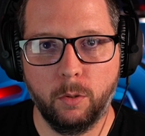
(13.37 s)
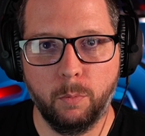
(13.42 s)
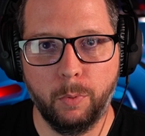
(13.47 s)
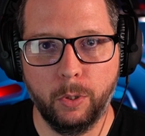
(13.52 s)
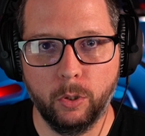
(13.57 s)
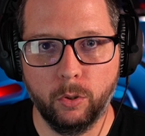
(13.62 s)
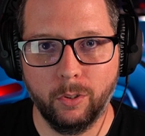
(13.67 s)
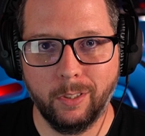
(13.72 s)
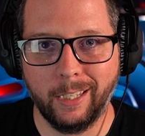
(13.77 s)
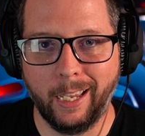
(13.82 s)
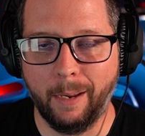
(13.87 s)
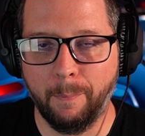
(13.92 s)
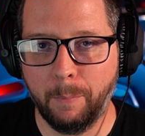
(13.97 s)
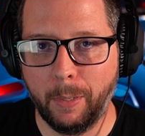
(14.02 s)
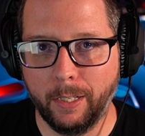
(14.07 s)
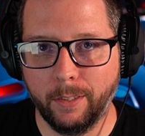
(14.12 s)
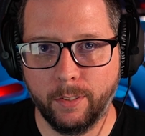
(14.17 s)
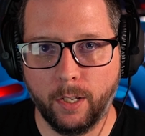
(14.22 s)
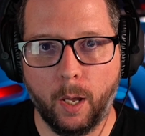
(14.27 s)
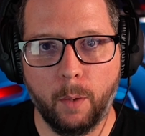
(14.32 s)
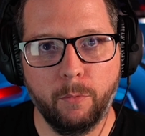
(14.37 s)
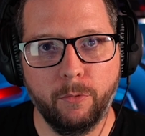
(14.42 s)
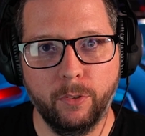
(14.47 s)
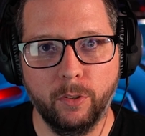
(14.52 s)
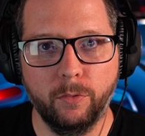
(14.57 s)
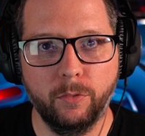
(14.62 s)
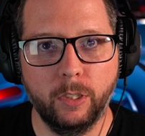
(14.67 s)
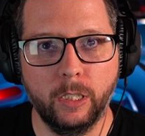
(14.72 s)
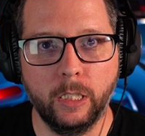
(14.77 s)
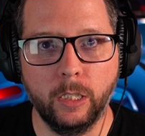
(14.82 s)
builds and my top
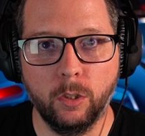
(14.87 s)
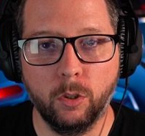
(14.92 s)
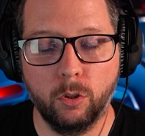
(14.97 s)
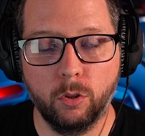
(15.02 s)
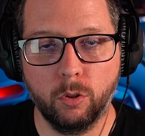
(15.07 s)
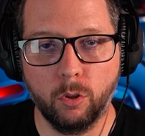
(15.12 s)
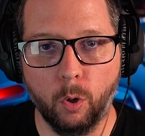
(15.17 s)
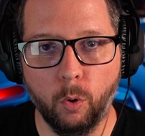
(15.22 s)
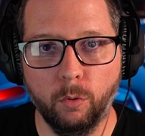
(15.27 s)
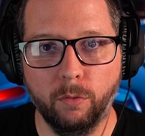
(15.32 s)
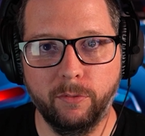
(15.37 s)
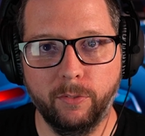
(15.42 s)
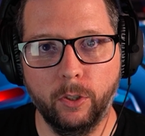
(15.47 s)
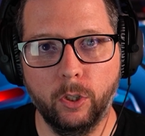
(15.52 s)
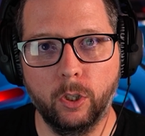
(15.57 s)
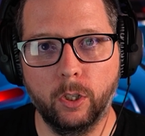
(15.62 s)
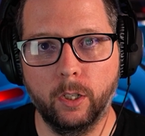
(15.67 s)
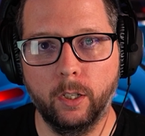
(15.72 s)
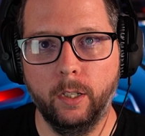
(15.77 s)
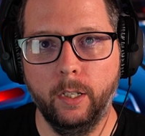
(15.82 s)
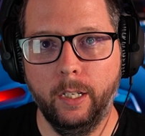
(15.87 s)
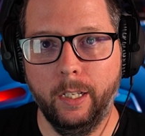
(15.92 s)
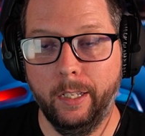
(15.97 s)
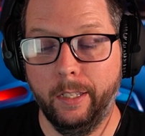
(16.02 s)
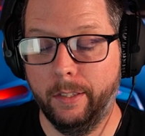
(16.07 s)
15 so far.